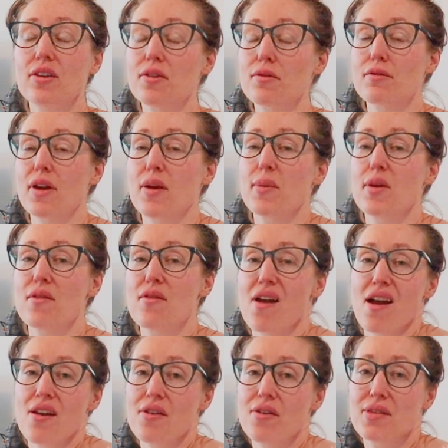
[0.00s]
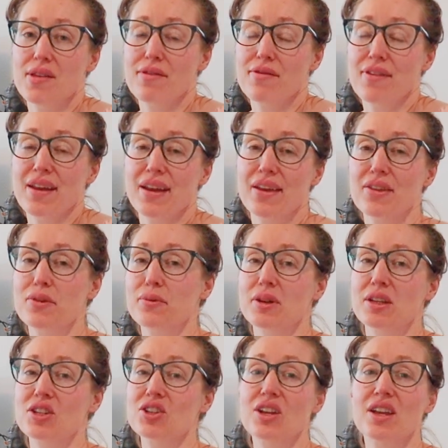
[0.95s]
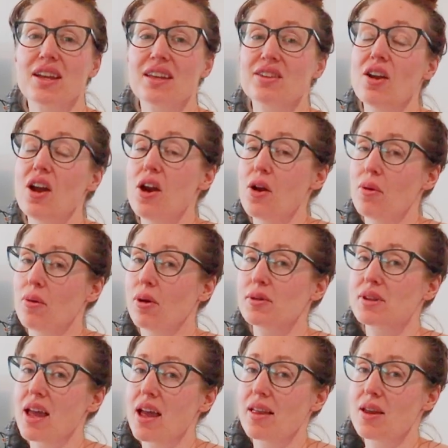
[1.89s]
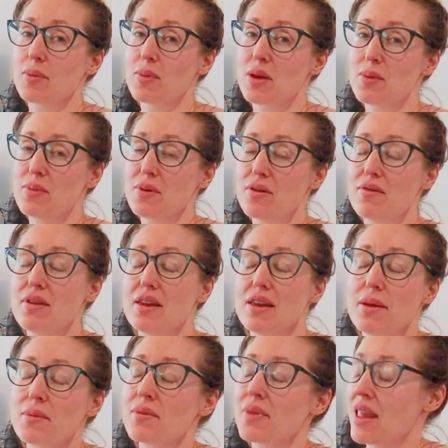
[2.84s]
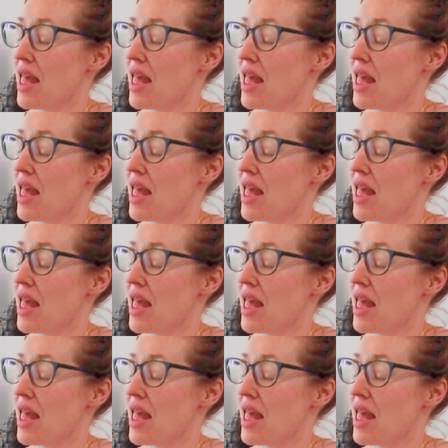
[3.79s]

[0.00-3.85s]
You can find me over on OnlyFans, which is RoseKellyPPPV.